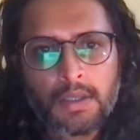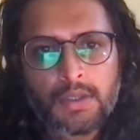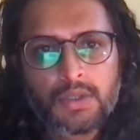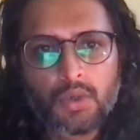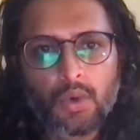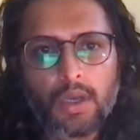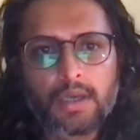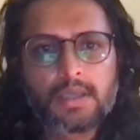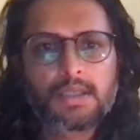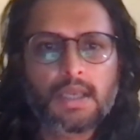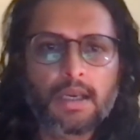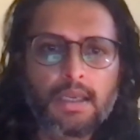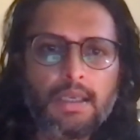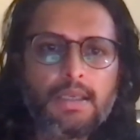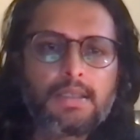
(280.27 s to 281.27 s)
So it
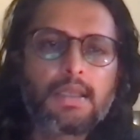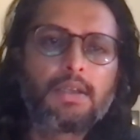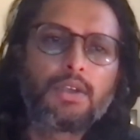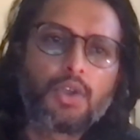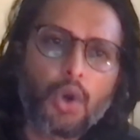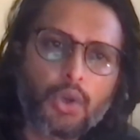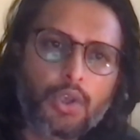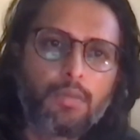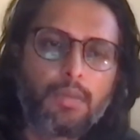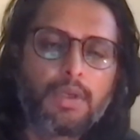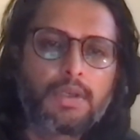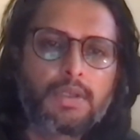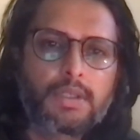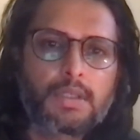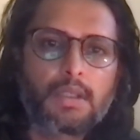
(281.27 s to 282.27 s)
studies and
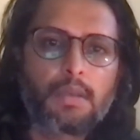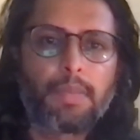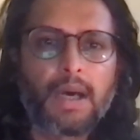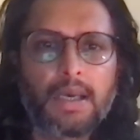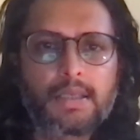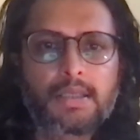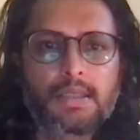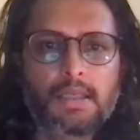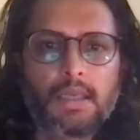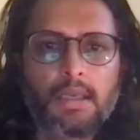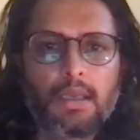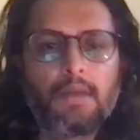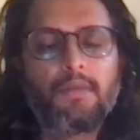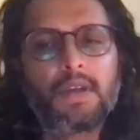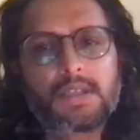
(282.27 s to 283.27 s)
documents the past, it
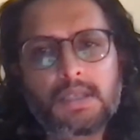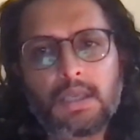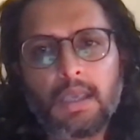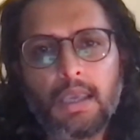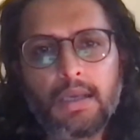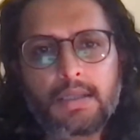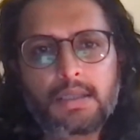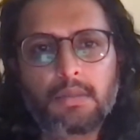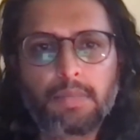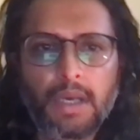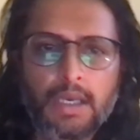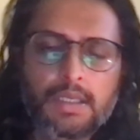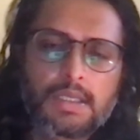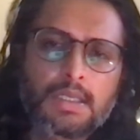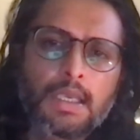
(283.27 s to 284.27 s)
investigates the
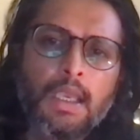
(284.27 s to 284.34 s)
past.